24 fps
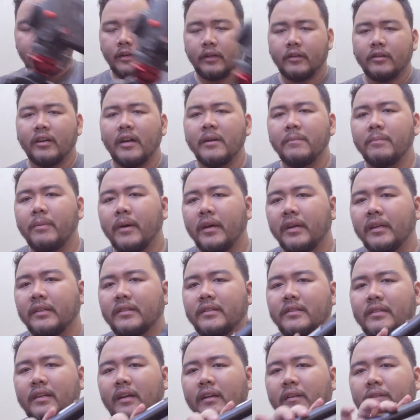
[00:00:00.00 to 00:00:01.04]
The tripod
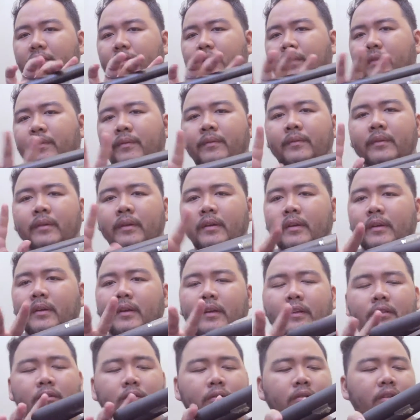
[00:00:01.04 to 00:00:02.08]
itself
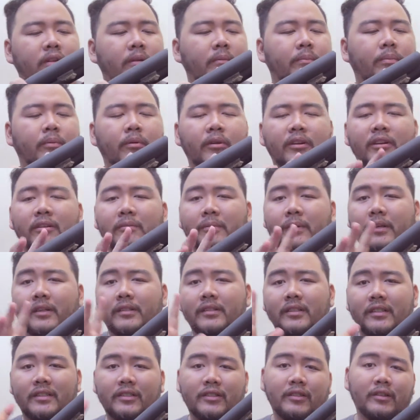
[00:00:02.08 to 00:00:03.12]
is only important
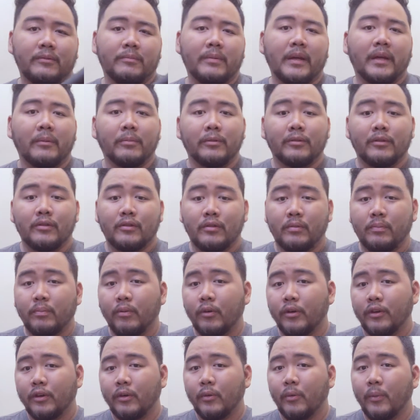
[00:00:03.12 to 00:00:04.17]
because it should be able to
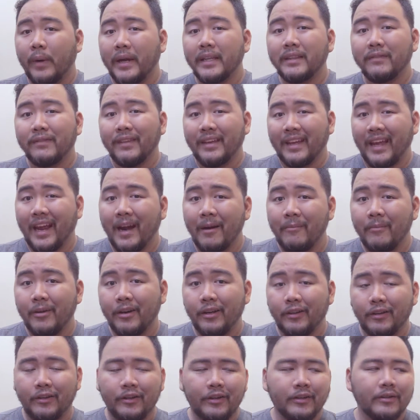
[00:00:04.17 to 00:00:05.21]
support the weight of the camera
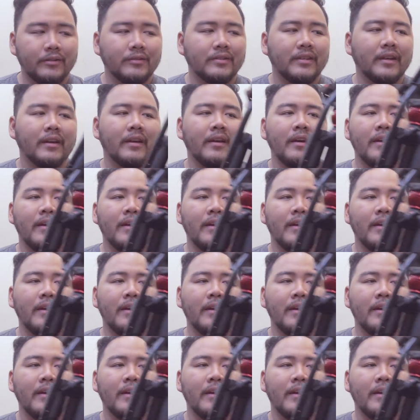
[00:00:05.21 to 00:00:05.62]
that you're using.